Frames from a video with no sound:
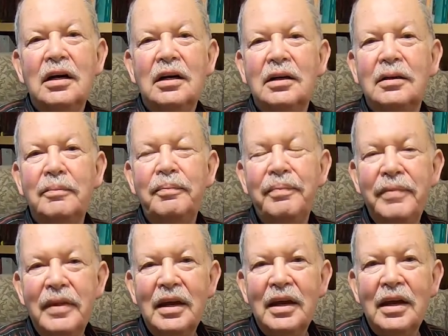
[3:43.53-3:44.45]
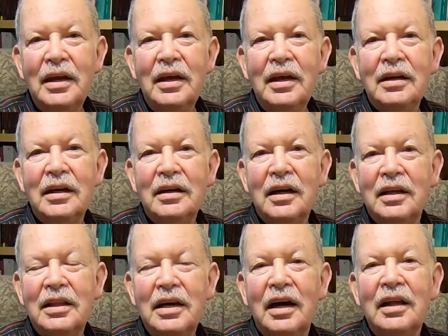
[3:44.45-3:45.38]

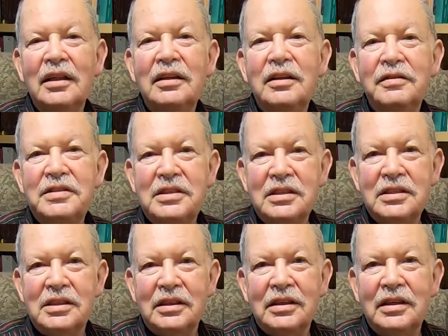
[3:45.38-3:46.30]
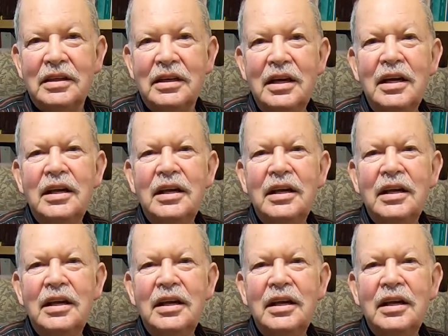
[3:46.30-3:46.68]
the island of Sicily.